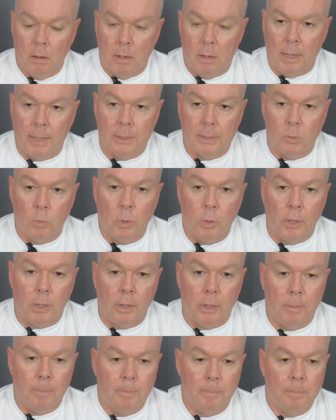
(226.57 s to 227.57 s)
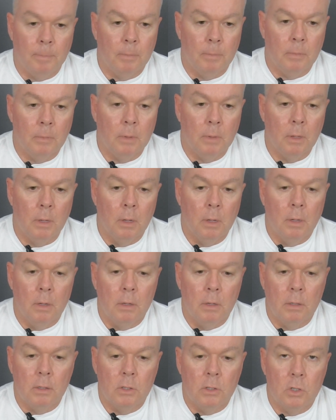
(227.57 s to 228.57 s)
How does it work?
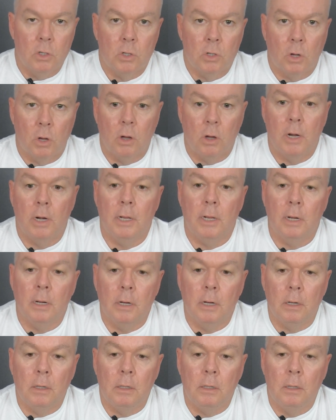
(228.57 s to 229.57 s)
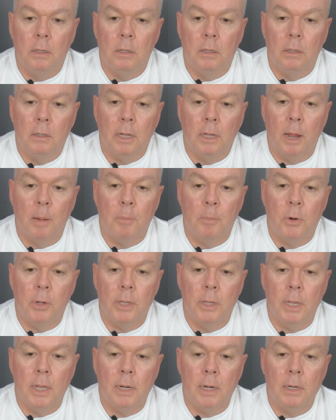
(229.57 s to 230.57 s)
Tiny little camera
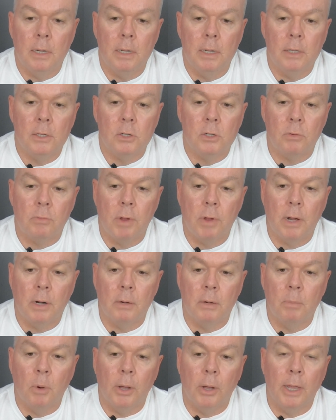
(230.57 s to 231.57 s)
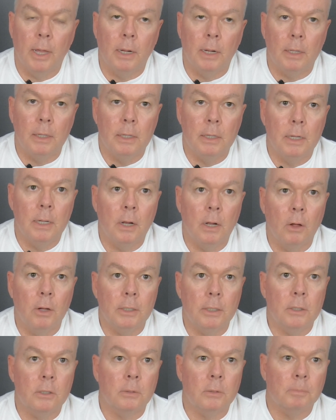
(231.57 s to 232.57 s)
in the end here, surrounded by LED
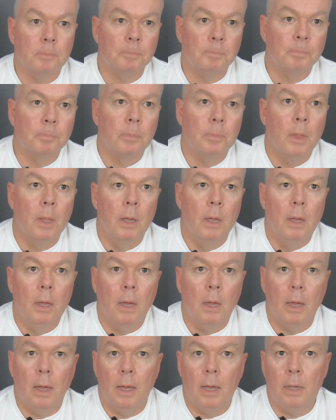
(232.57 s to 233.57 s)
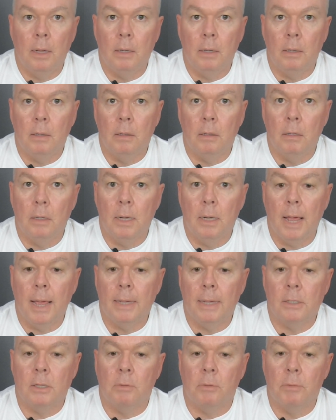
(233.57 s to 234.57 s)
lights, and it
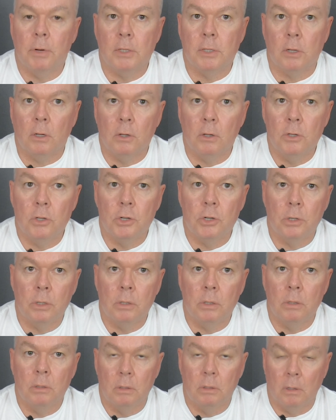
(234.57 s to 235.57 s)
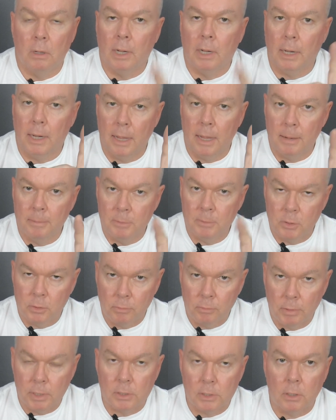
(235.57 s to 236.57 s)
has a resolution, claimed
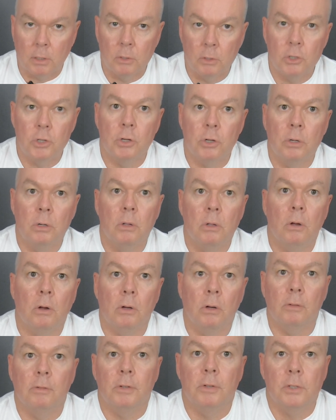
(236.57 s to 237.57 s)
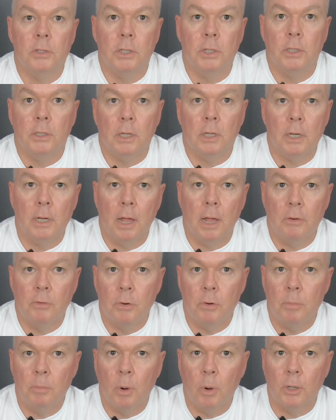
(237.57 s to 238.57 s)
resolution of
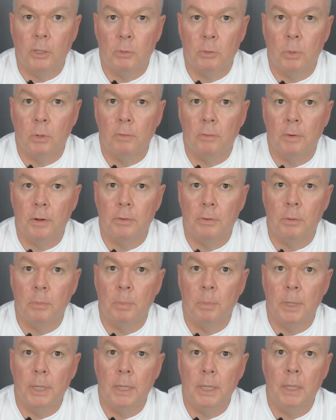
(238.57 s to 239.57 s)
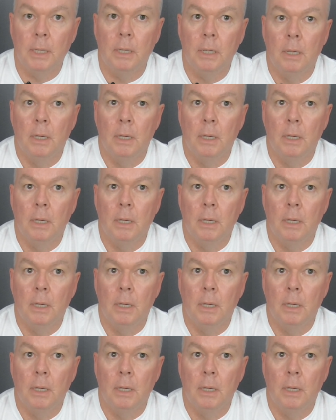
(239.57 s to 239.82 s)
1600 by 1200p,